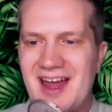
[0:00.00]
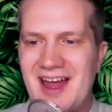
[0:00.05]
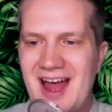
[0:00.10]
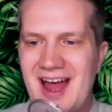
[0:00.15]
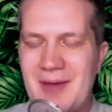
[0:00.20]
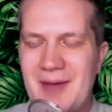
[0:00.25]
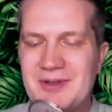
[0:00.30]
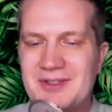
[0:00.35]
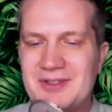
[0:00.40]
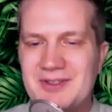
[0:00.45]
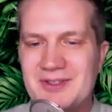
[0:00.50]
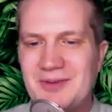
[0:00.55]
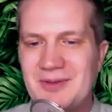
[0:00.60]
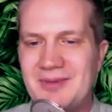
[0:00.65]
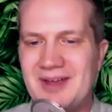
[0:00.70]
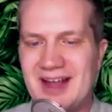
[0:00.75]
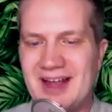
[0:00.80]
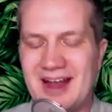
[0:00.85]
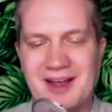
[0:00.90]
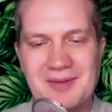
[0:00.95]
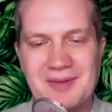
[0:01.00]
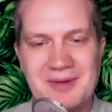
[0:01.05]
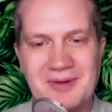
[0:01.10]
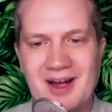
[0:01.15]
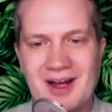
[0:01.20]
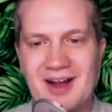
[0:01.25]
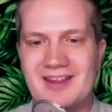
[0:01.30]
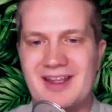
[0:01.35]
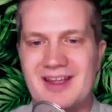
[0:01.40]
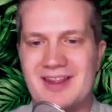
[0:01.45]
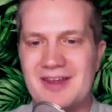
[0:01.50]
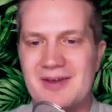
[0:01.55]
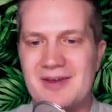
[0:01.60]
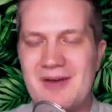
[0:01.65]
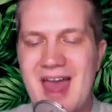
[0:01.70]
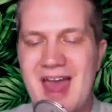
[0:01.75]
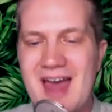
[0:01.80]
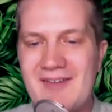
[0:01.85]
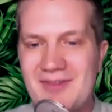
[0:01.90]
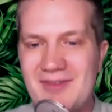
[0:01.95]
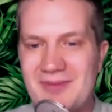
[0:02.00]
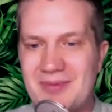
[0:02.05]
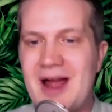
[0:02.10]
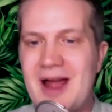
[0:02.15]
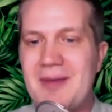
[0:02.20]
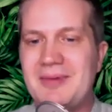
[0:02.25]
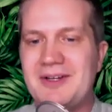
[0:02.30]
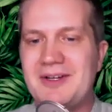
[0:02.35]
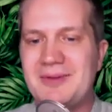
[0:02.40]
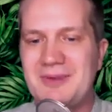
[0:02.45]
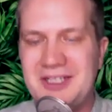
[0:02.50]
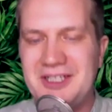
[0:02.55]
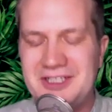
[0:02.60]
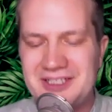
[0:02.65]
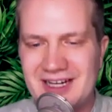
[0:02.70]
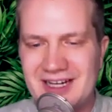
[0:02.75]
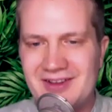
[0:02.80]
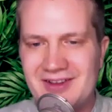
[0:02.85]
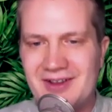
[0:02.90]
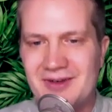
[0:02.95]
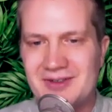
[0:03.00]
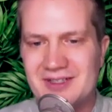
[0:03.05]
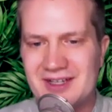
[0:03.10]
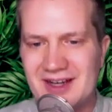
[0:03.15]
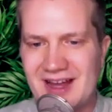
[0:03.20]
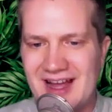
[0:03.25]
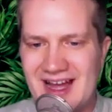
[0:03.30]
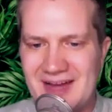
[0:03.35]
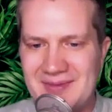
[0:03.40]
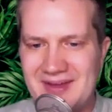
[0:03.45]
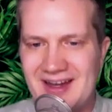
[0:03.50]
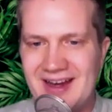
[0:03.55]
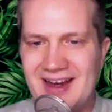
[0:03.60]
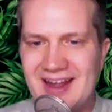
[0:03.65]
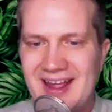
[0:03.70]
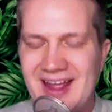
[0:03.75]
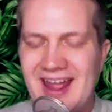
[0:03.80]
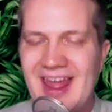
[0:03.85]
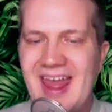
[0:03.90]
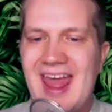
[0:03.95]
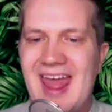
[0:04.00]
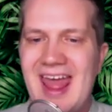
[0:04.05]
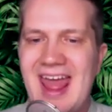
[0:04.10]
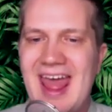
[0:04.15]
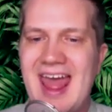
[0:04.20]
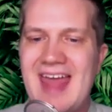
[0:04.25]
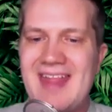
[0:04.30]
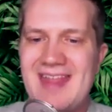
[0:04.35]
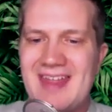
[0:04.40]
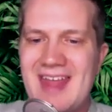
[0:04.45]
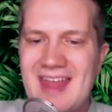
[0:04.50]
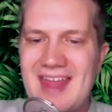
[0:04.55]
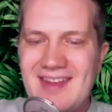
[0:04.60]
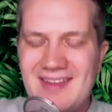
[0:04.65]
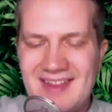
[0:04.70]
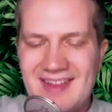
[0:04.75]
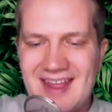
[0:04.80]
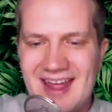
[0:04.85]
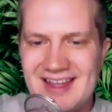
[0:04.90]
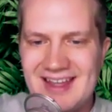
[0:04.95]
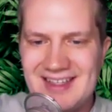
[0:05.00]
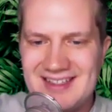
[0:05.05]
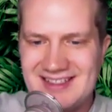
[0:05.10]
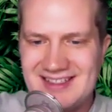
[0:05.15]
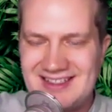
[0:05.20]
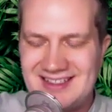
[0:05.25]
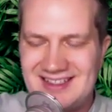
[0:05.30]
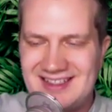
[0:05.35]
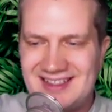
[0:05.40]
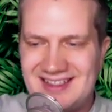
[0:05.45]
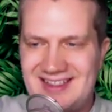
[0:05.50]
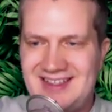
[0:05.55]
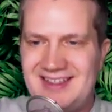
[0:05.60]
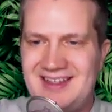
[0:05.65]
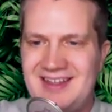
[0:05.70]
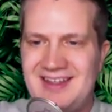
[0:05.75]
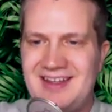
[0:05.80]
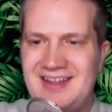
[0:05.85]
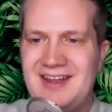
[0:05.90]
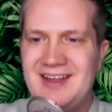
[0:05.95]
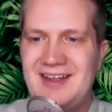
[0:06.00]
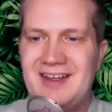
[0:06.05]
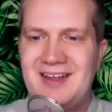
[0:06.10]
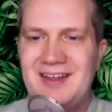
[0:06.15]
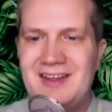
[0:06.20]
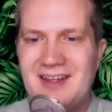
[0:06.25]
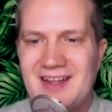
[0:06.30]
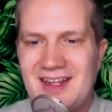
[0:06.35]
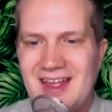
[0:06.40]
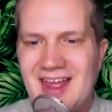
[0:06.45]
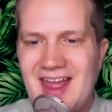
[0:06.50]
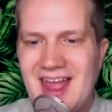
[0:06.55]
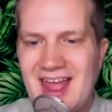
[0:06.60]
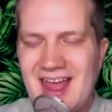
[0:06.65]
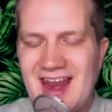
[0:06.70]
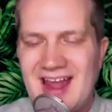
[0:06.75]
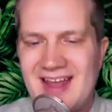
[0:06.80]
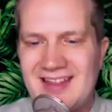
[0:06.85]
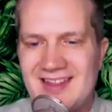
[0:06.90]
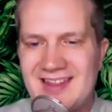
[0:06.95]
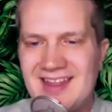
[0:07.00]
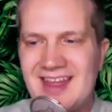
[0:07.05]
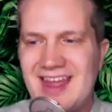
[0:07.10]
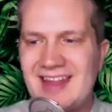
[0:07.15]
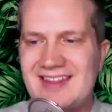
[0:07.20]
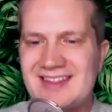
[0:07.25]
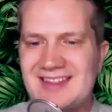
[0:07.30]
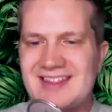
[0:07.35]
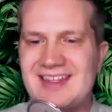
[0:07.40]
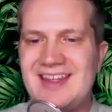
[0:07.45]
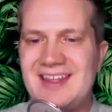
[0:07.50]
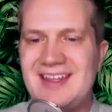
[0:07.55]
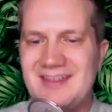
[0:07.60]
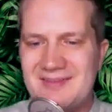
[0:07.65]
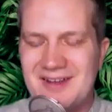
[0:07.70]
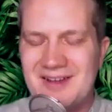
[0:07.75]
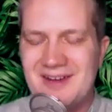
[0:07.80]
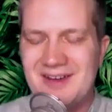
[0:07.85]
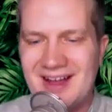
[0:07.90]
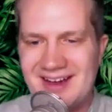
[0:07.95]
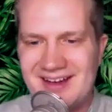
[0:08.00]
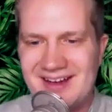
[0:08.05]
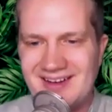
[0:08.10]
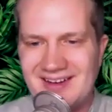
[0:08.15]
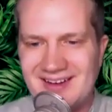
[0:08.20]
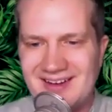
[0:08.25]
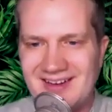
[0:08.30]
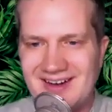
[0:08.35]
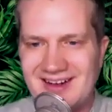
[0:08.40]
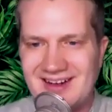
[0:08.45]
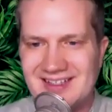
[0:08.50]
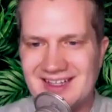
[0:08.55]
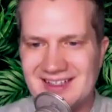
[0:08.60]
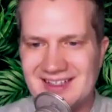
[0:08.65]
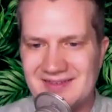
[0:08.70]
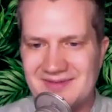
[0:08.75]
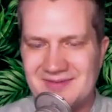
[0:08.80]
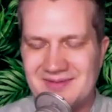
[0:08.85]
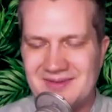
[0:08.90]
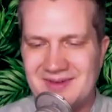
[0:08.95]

I'm assuming, I could be wrong, that you have, probably we share those in common. And then this. And I think it's go ahead, you're going to say something.